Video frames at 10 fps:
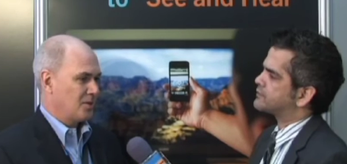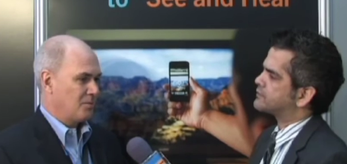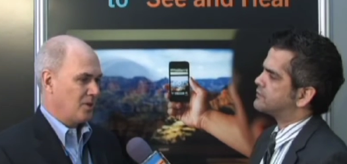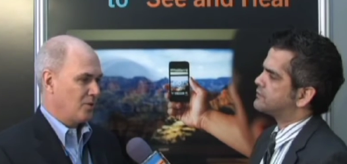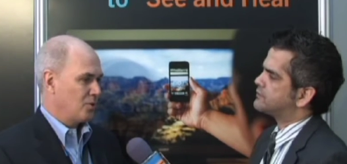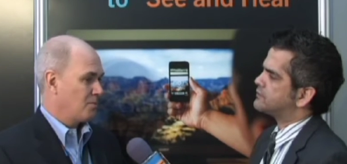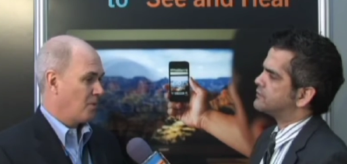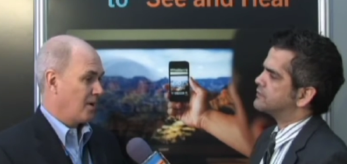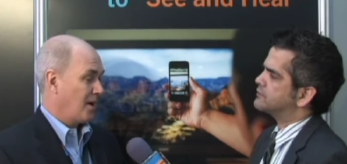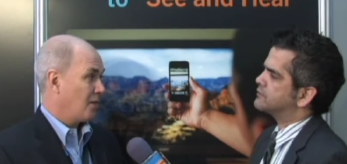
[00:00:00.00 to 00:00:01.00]
Speaker 1: is being used
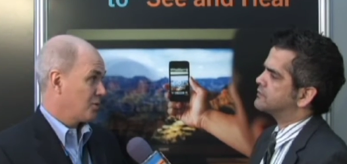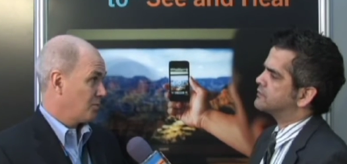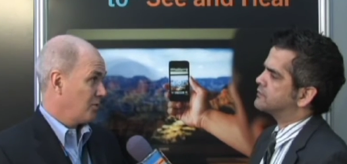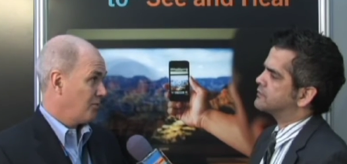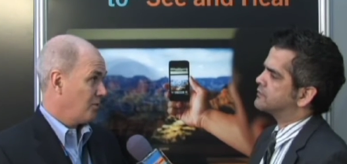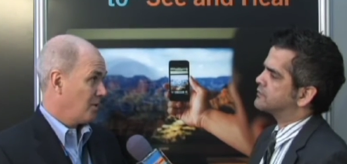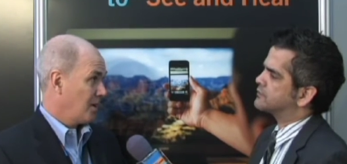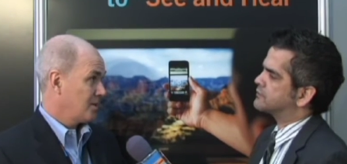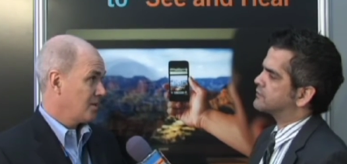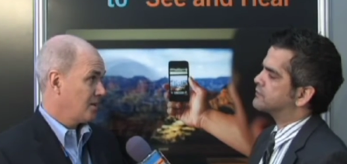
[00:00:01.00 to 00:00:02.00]
by House Beautiful
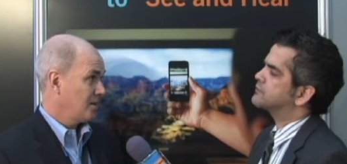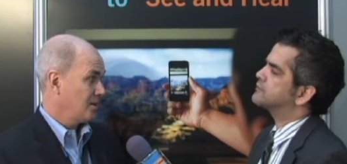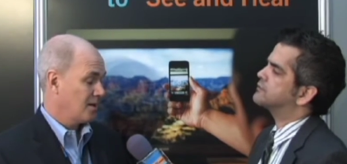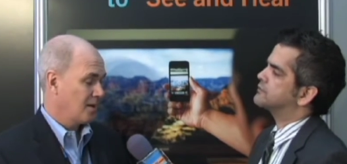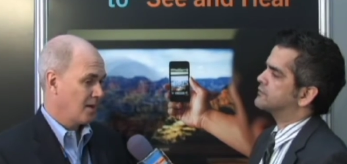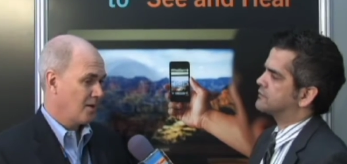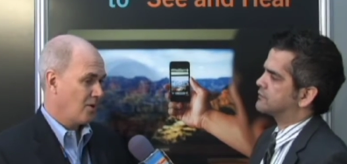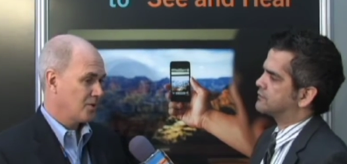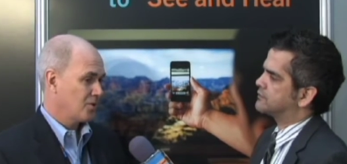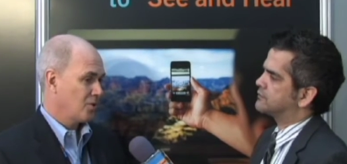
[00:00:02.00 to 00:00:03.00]
magazine and
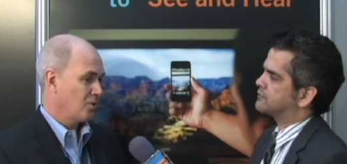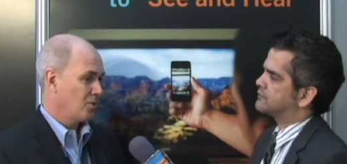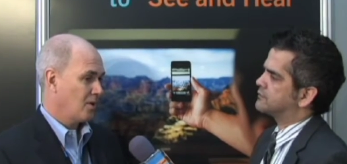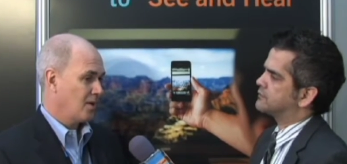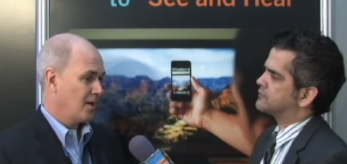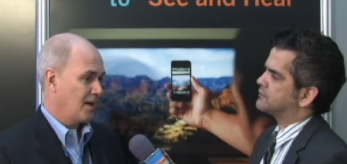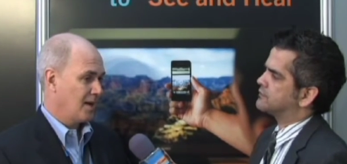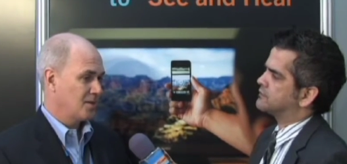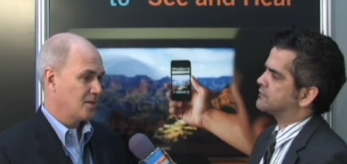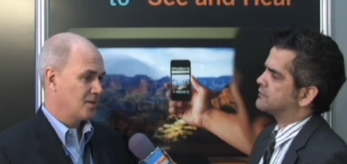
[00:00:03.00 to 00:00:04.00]
also Condé
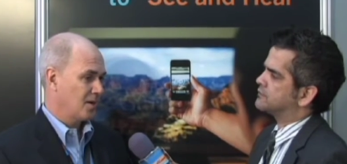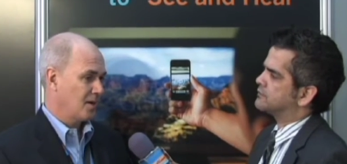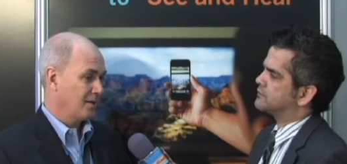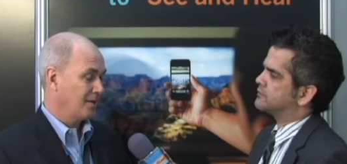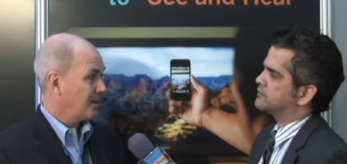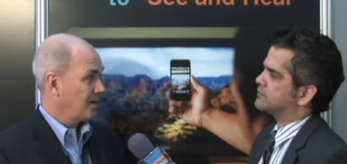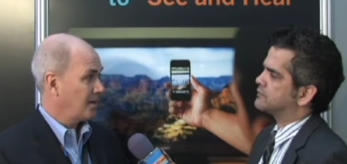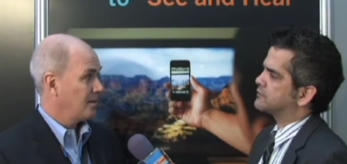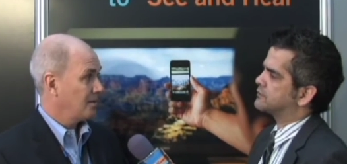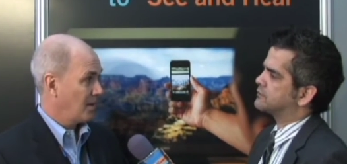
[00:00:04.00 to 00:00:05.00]
Nast's
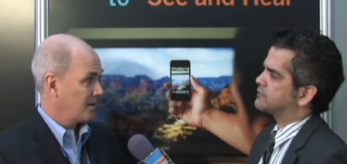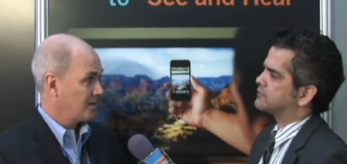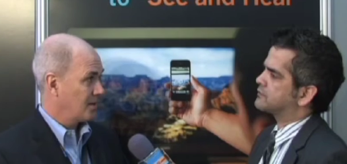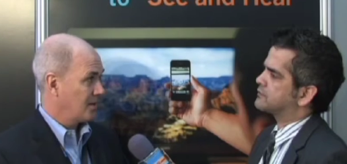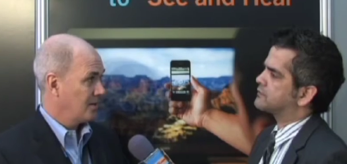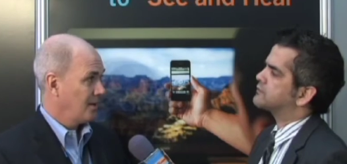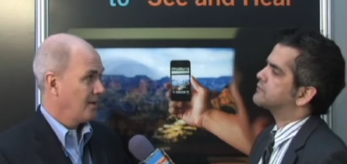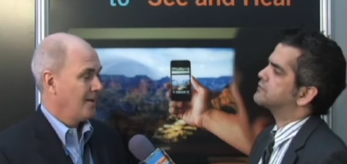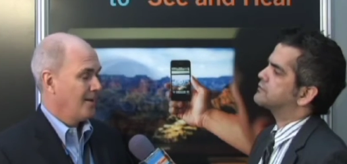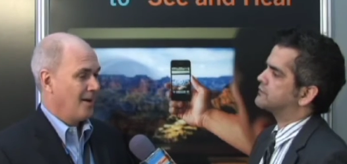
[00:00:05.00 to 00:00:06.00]
Lucky magazine.
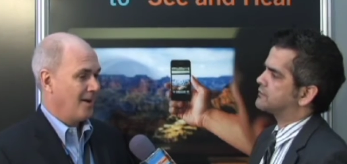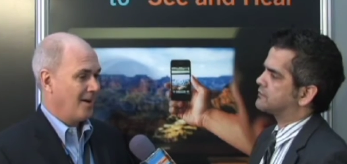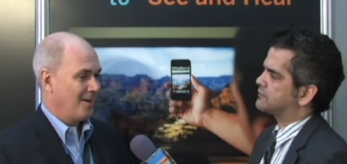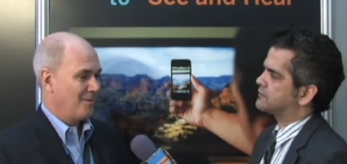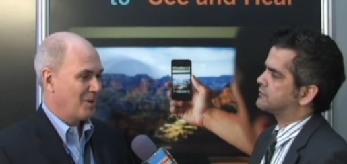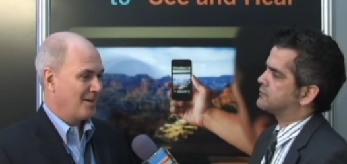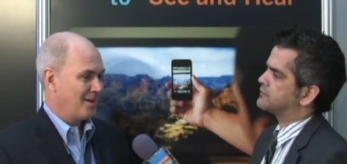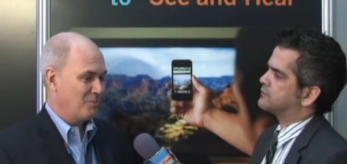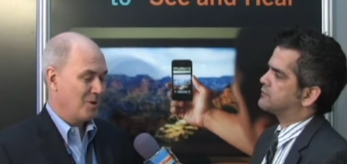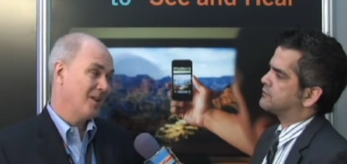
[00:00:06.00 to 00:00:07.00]
Uh, but
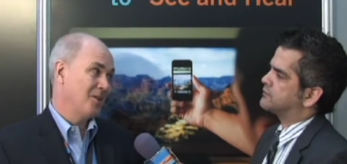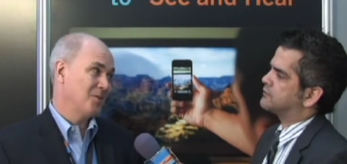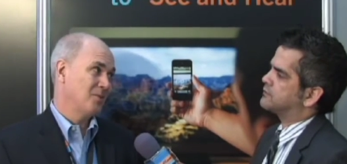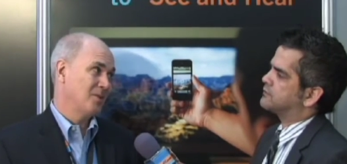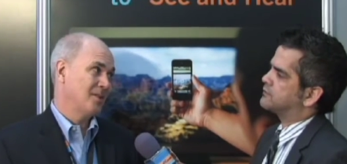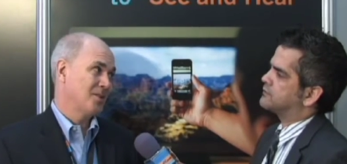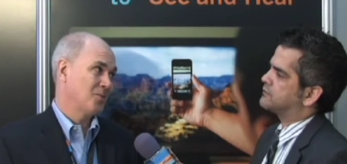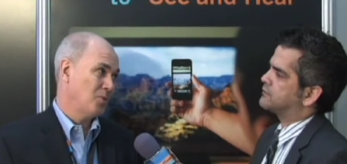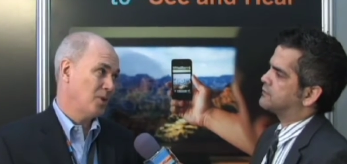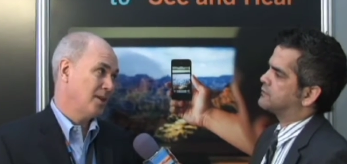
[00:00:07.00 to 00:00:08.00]
our big announcement
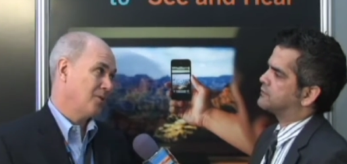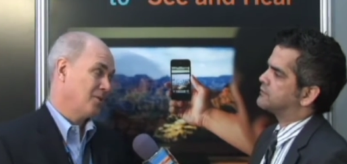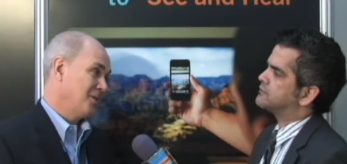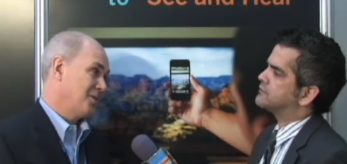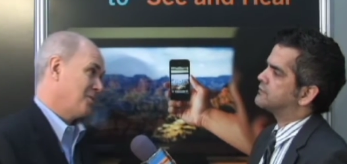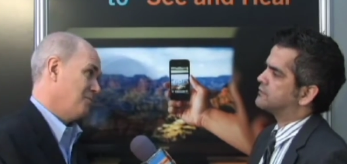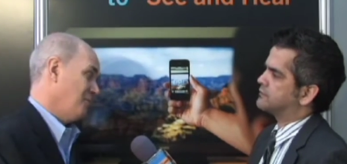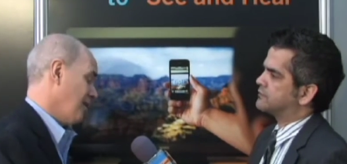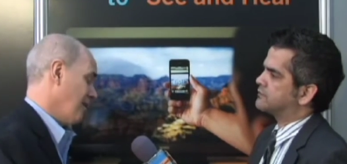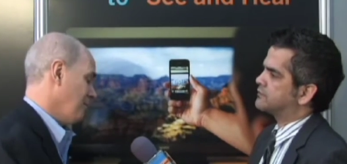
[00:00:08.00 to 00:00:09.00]
this week or this
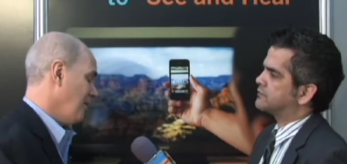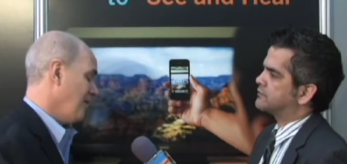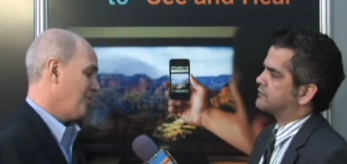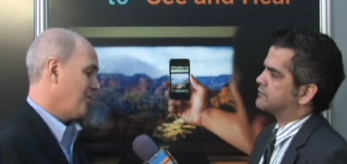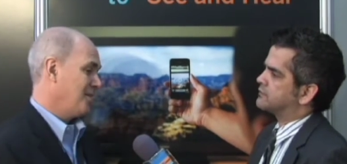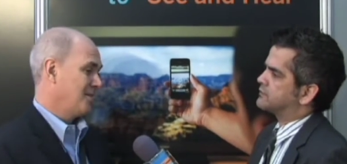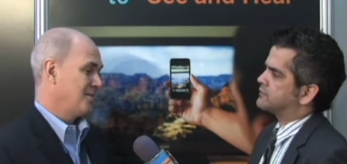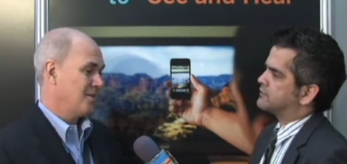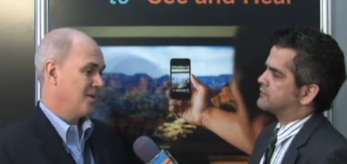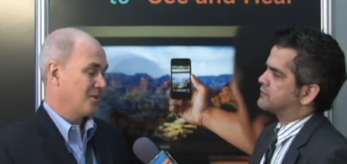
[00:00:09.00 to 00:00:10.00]
uh, month
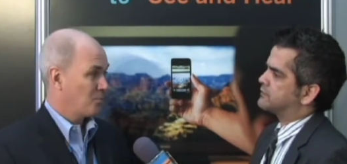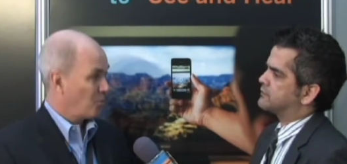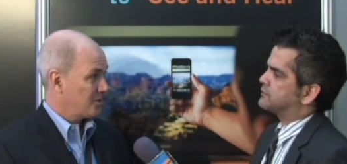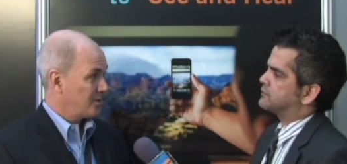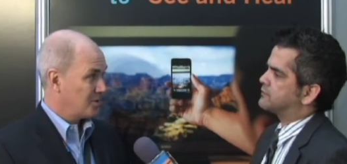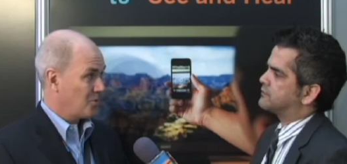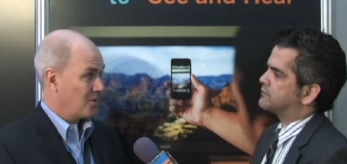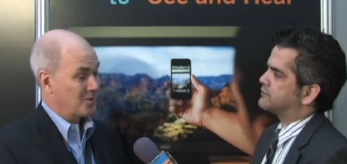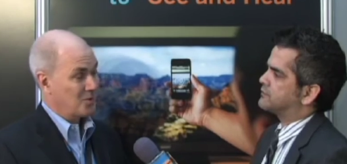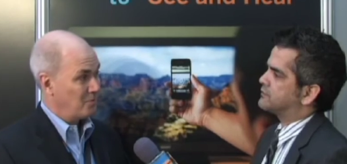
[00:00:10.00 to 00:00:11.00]
is a Sports
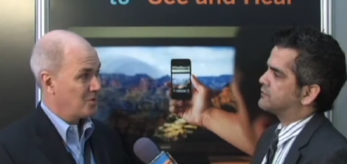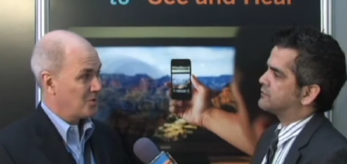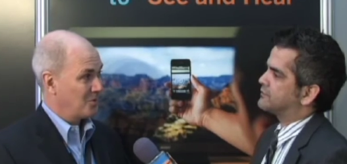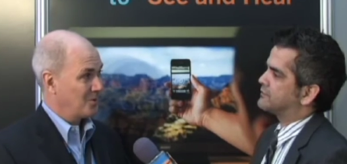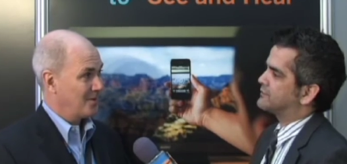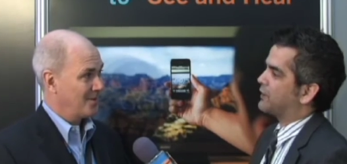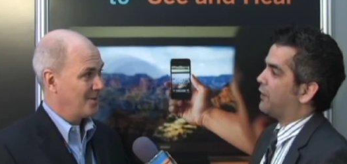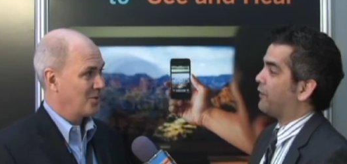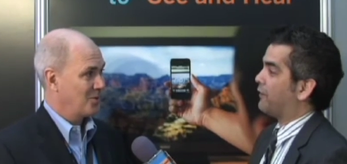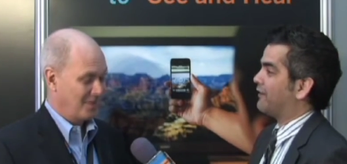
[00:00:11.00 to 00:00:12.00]
Illustrated Swimsuit
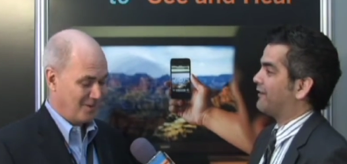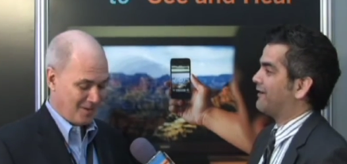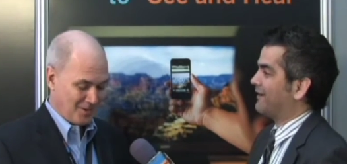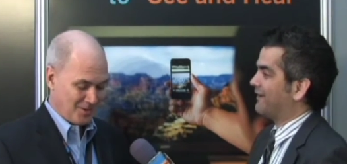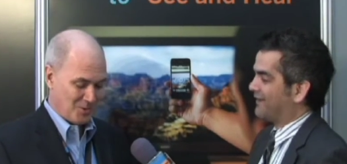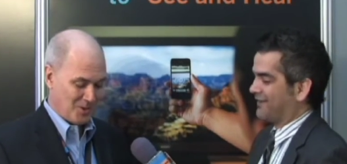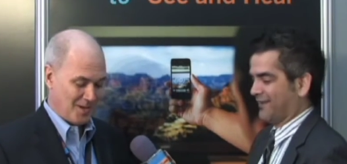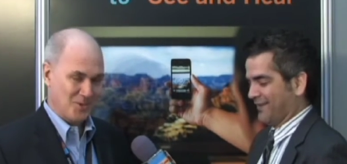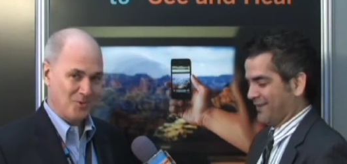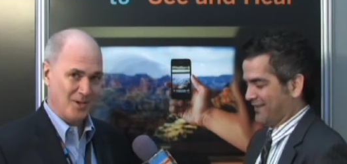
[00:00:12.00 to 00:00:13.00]
Edition. Oh. So
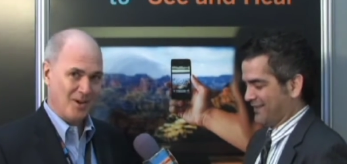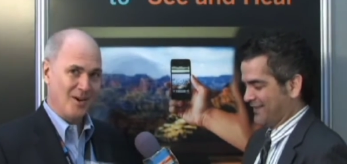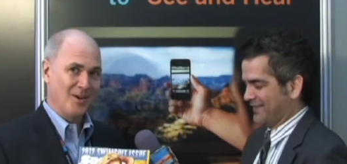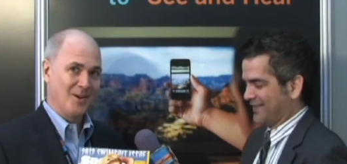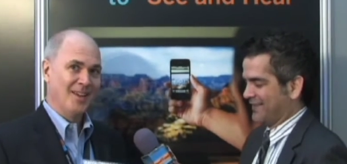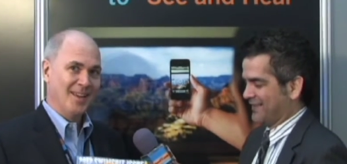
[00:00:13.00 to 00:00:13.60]
yes, we are